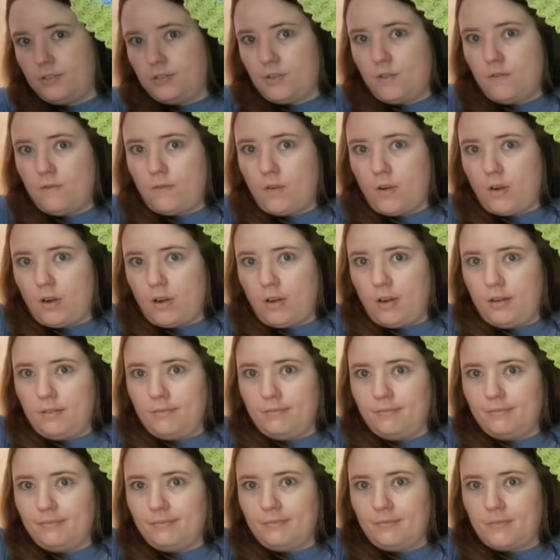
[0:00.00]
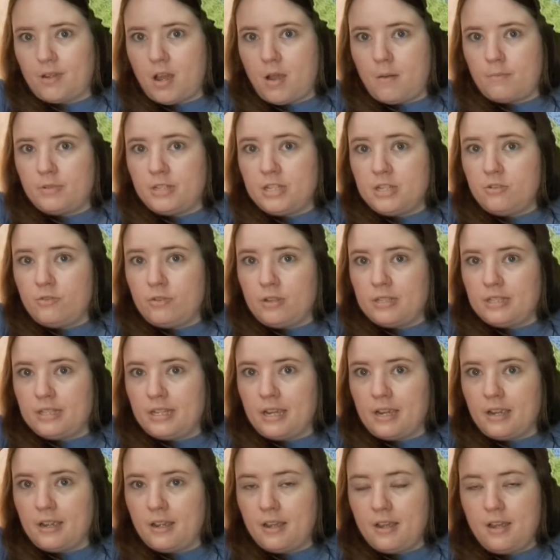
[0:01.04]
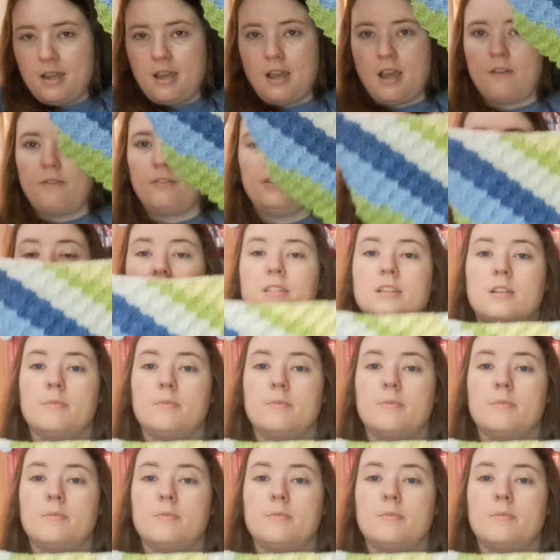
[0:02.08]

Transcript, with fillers: so far. I'm decreasing. I feel like